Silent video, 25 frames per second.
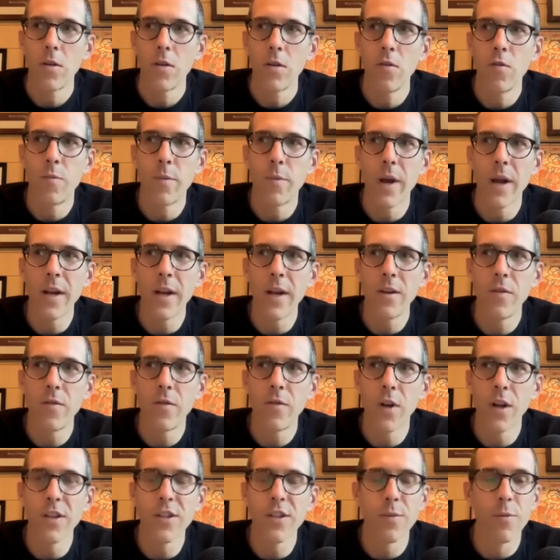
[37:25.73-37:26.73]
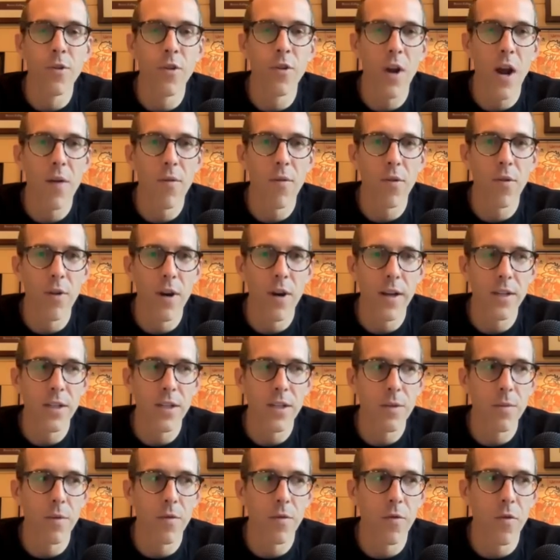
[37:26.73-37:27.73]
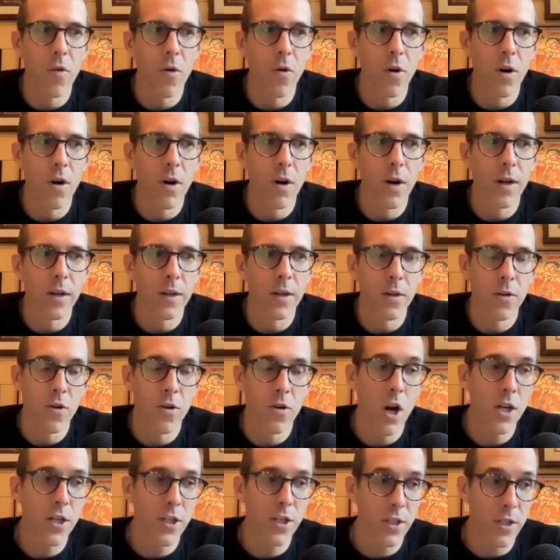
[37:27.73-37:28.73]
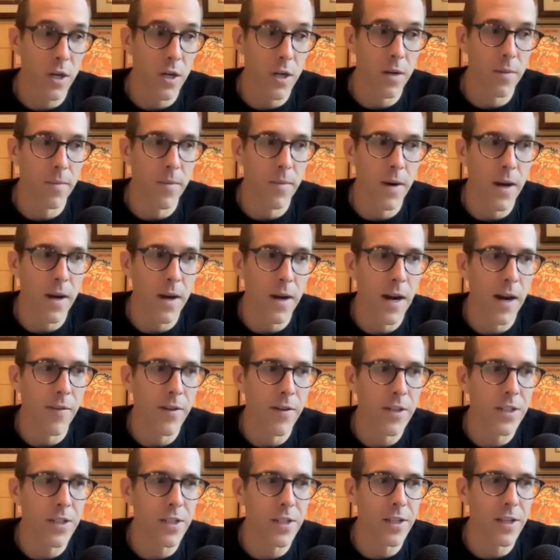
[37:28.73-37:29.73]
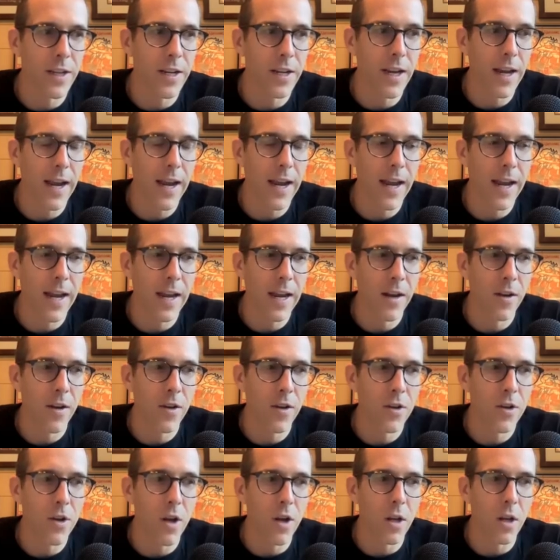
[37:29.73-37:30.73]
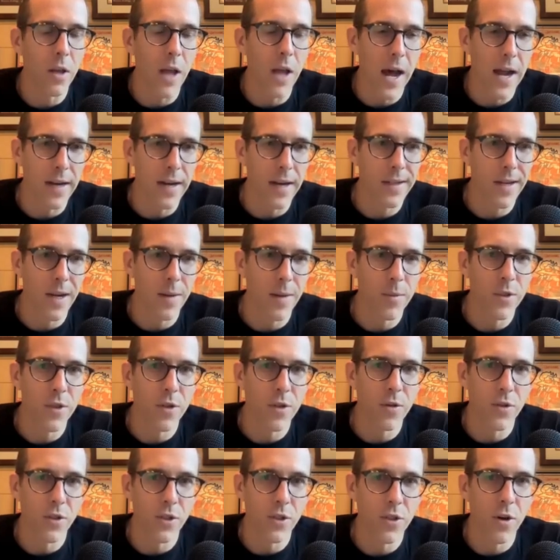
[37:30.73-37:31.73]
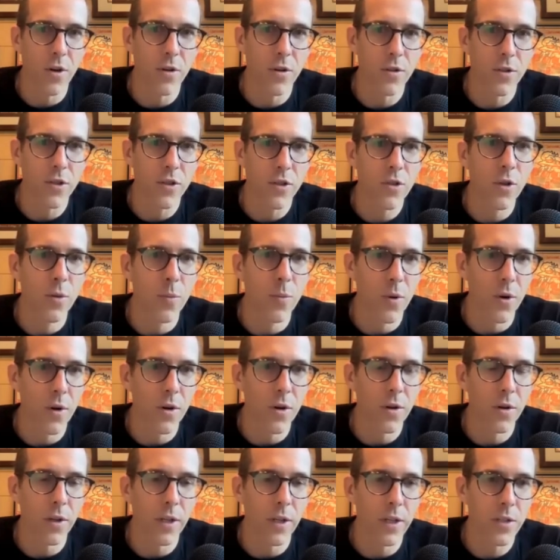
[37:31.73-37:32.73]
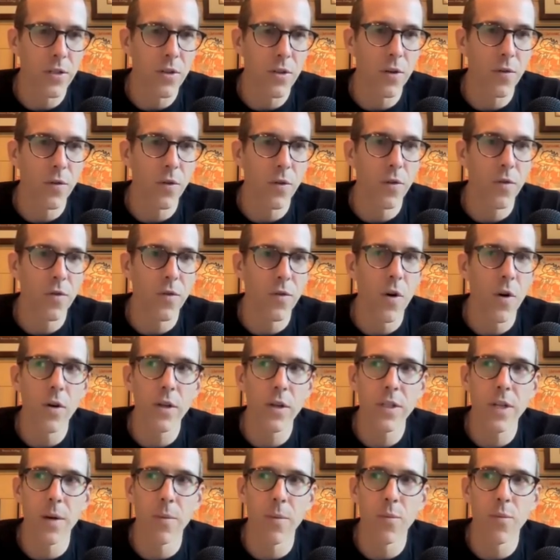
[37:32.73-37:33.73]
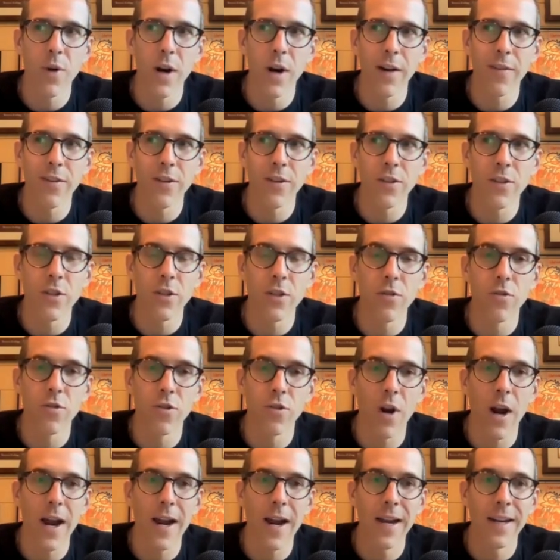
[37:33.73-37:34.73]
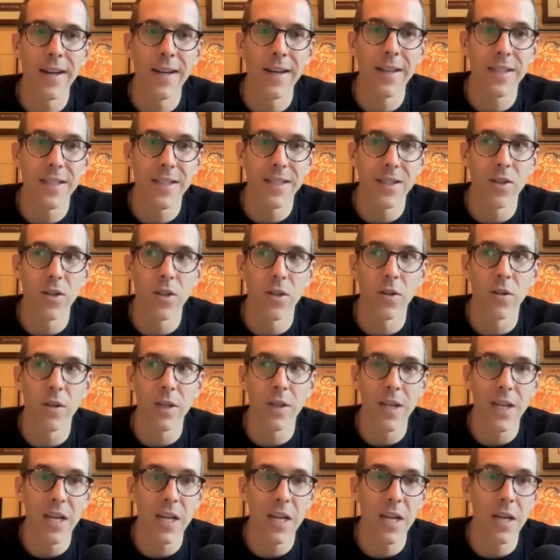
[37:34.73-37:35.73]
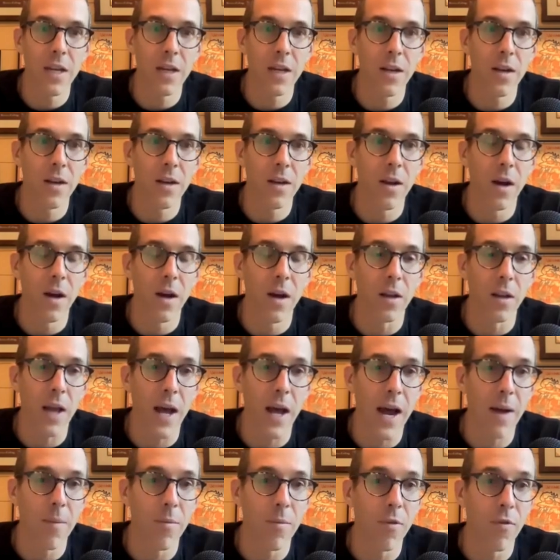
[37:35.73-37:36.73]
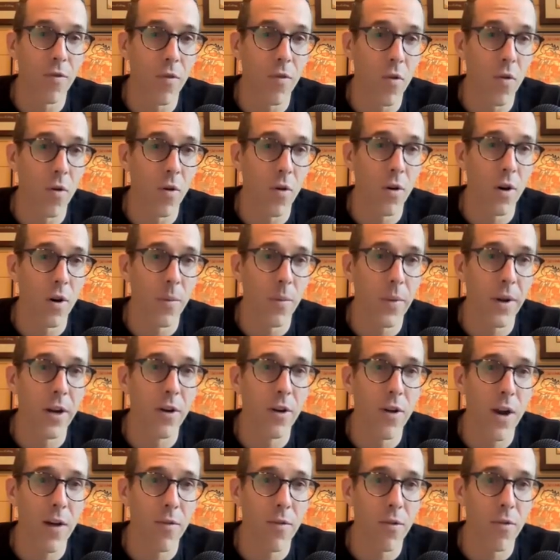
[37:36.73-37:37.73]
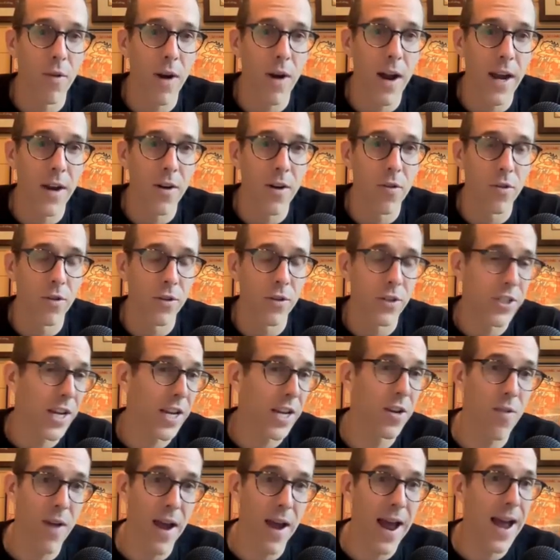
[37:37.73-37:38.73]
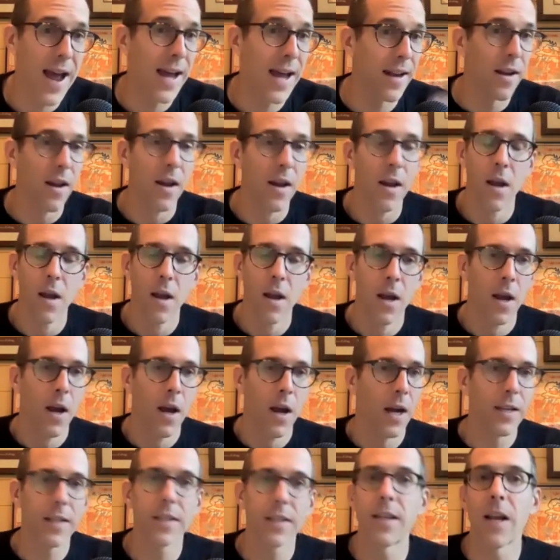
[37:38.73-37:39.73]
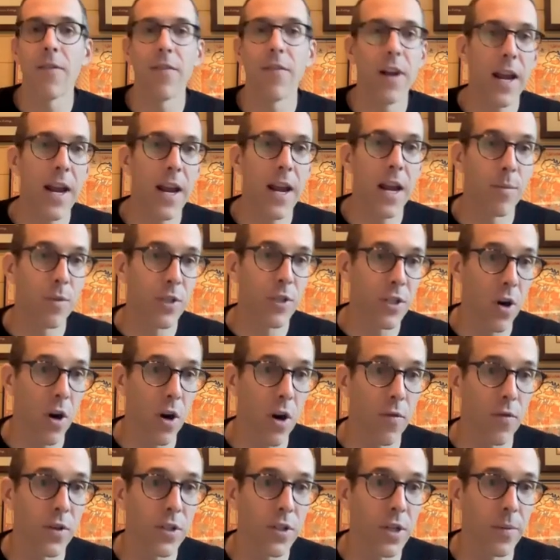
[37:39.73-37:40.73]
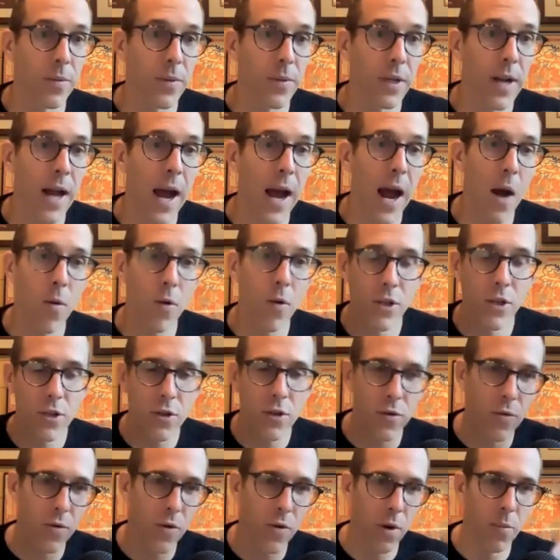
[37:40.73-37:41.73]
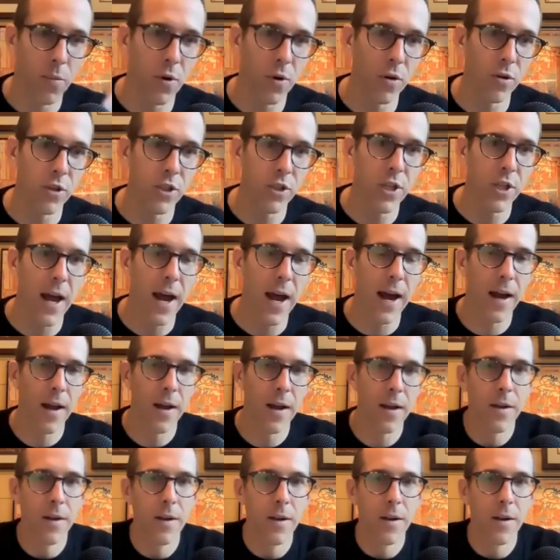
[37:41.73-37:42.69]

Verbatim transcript: You've done some gravel races before and crushed some, obviously. And a lot of times those start super early. So if you're focused on breakfast, do you try and still eat a lot before a big gravel ride? Or say you had 7 a.m. start for something, how would you approach that?